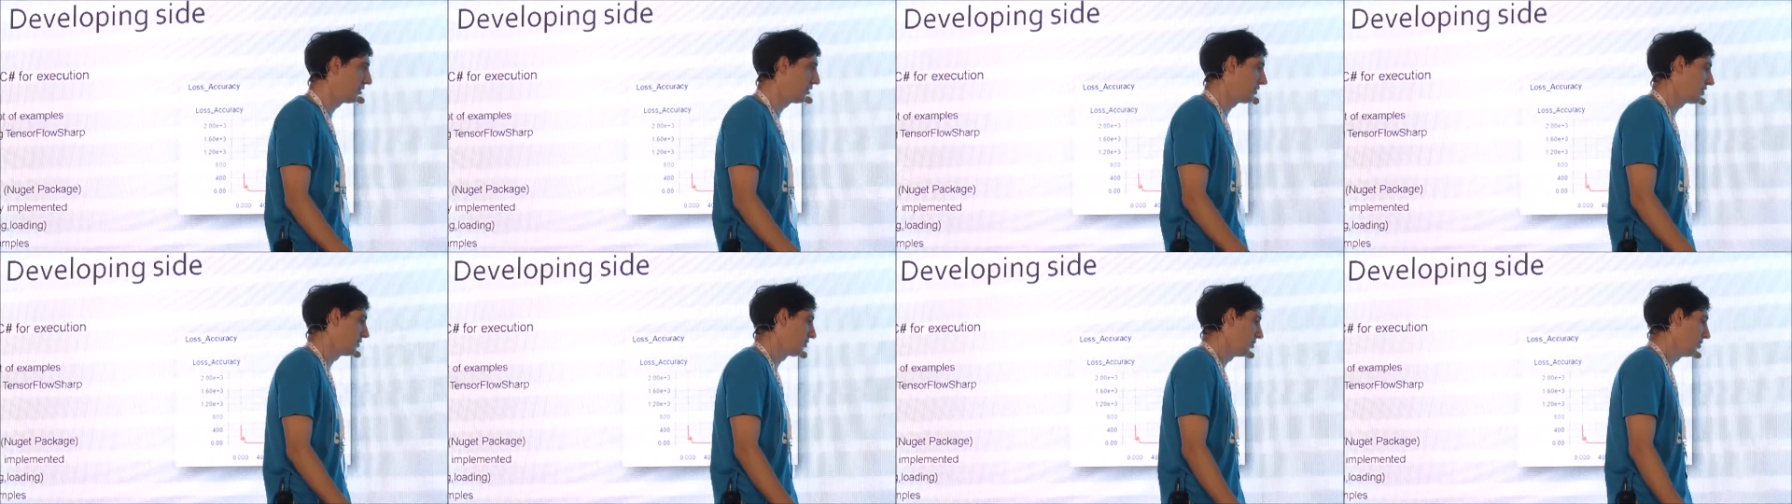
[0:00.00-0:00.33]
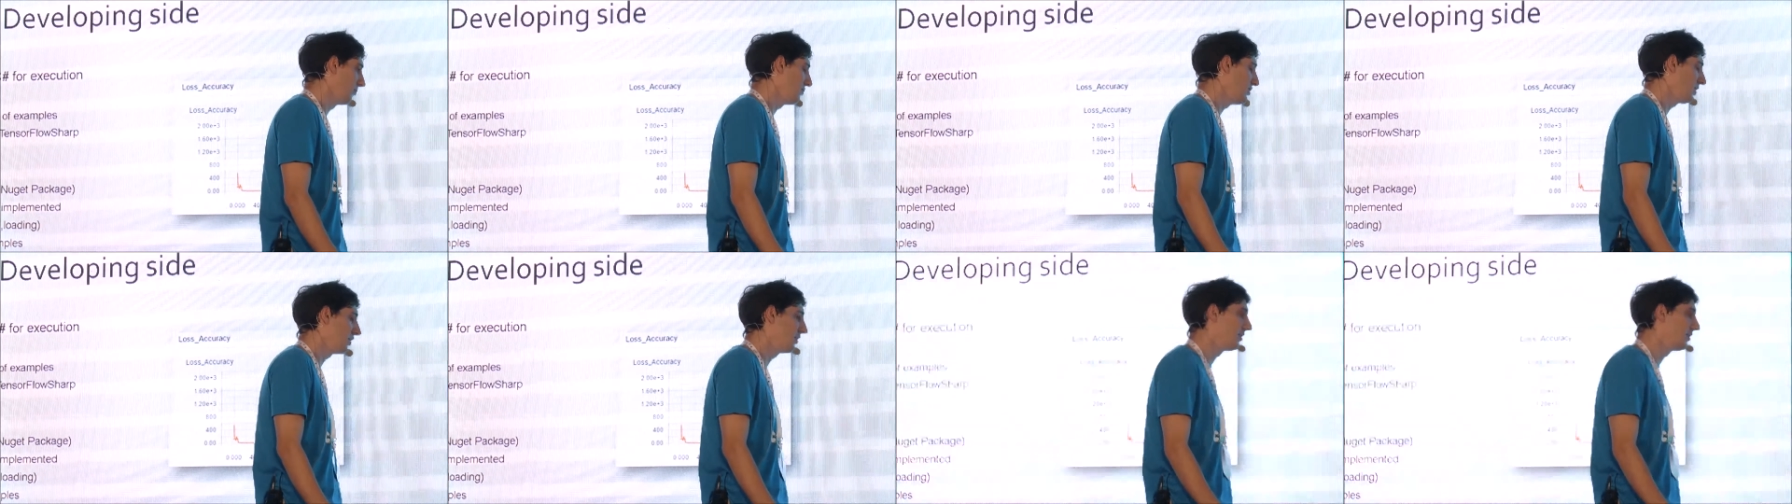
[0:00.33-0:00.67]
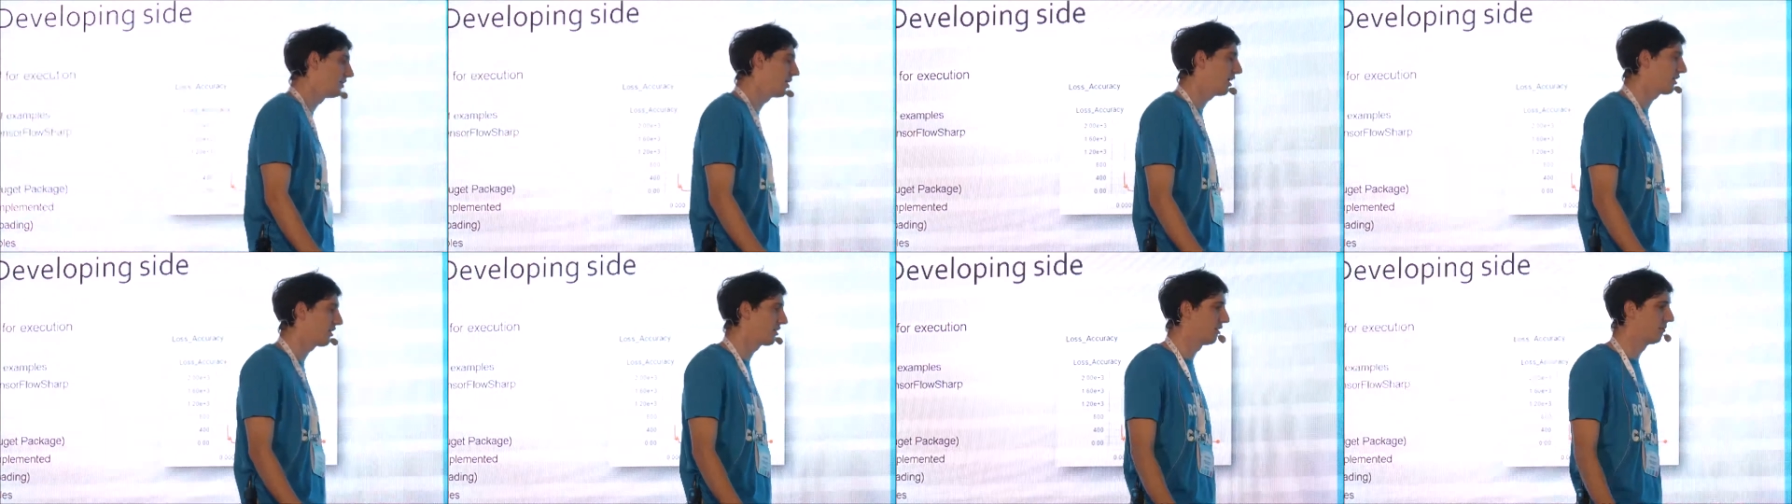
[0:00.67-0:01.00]
object
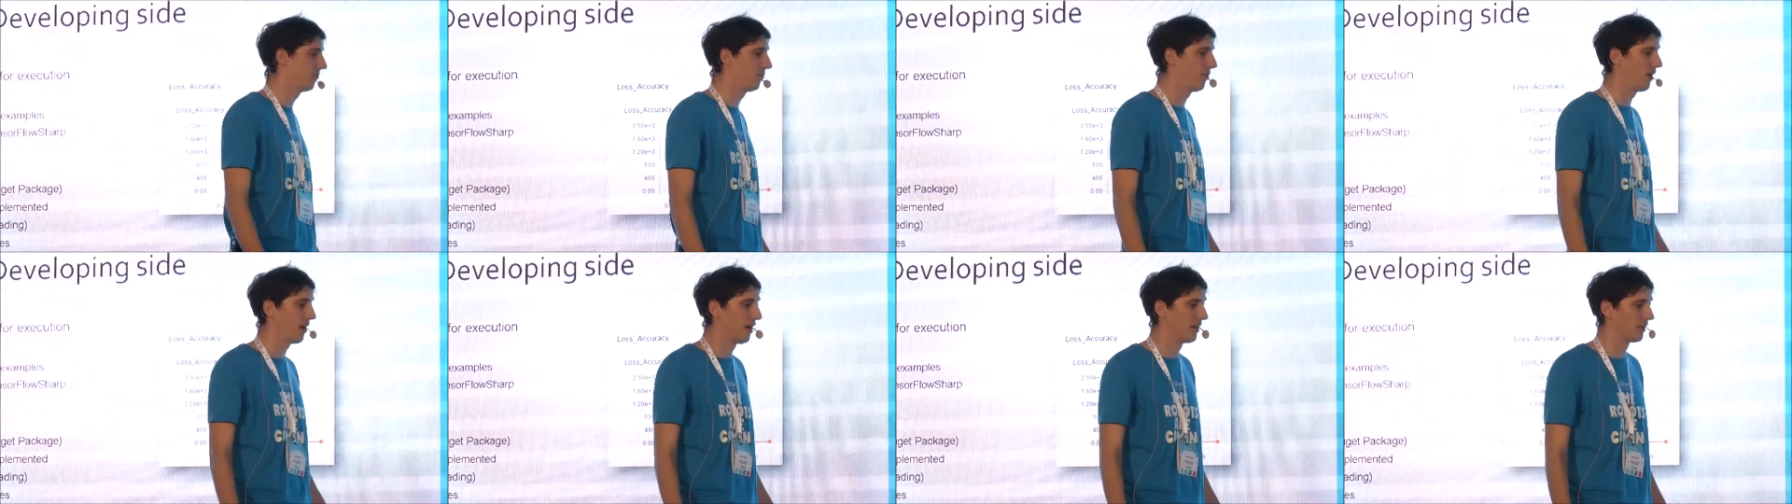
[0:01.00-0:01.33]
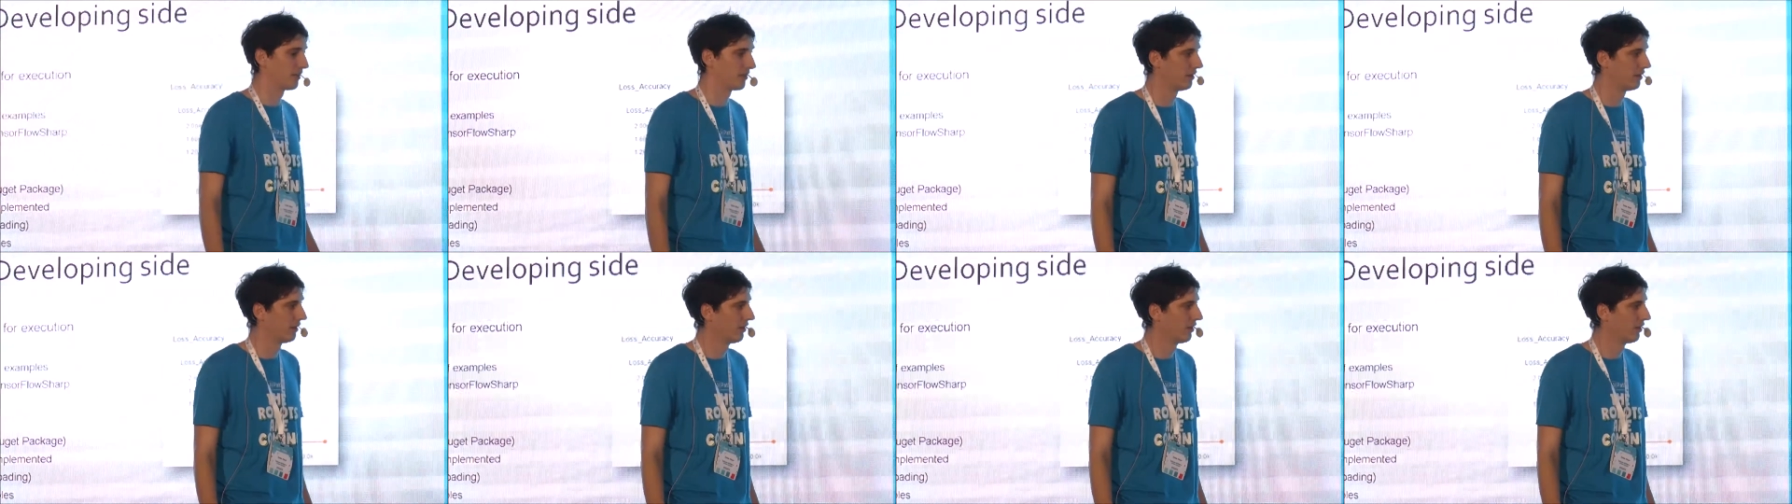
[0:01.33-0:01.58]
detection part.